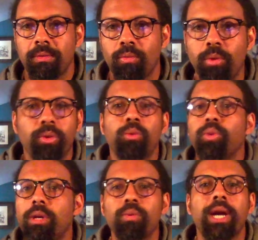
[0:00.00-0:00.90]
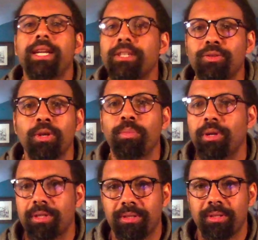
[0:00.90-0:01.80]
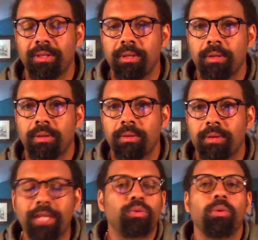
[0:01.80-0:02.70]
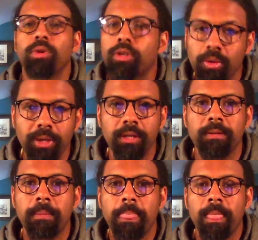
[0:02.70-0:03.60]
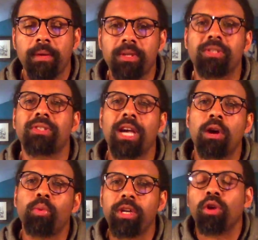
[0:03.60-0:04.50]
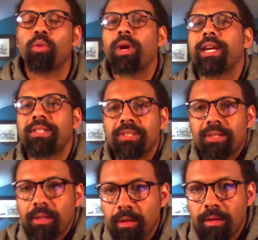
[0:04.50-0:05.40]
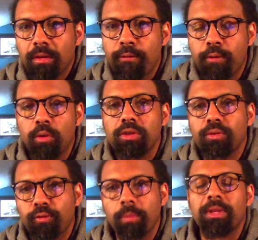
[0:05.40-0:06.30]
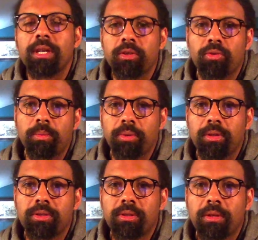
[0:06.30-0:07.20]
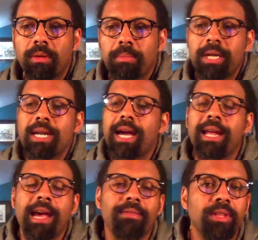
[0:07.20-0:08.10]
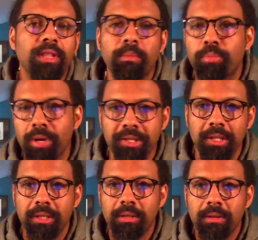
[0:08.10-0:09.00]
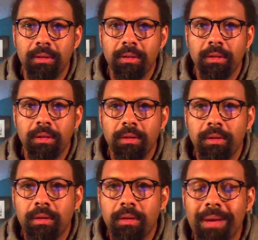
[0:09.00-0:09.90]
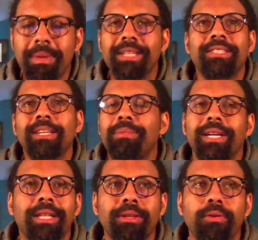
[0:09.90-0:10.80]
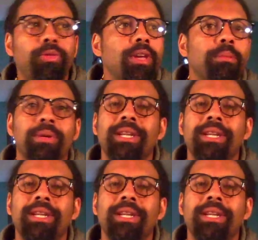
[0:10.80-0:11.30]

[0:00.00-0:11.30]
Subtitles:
When we rewrite history books, that's what we're doing. This is how we erase folks from the history books, by not having them present. It might seem like a little thing, but